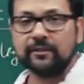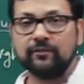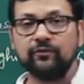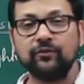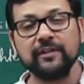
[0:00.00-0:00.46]

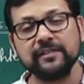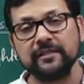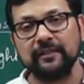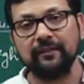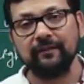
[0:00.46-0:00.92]
in
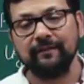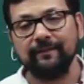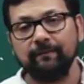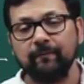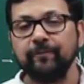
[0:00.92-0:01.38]
fission,
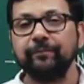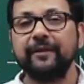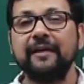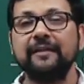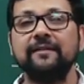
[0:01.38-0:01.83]

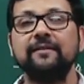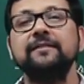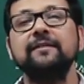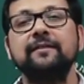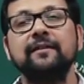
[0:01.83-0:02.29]

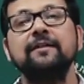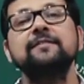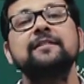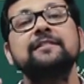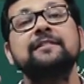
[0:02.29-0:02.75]
energy
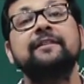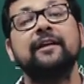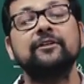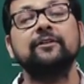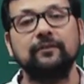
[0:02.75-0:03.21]
released is
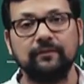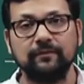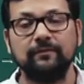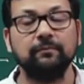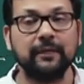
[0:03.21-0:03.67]
greater,
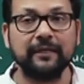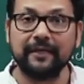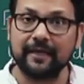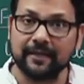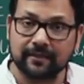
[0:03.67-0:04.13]
but
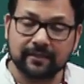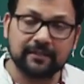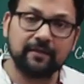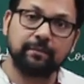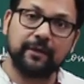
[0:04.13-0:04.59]

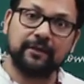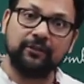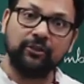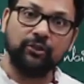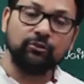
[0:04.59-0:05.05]
energy per
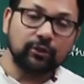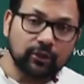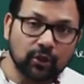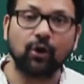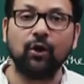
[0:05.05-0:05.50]

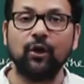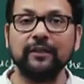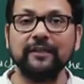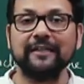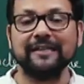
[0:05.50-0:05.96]

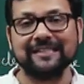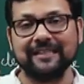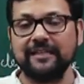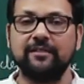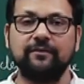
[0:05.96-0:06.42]
nucleon is
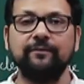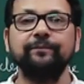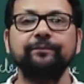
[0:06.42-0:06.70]
lesser.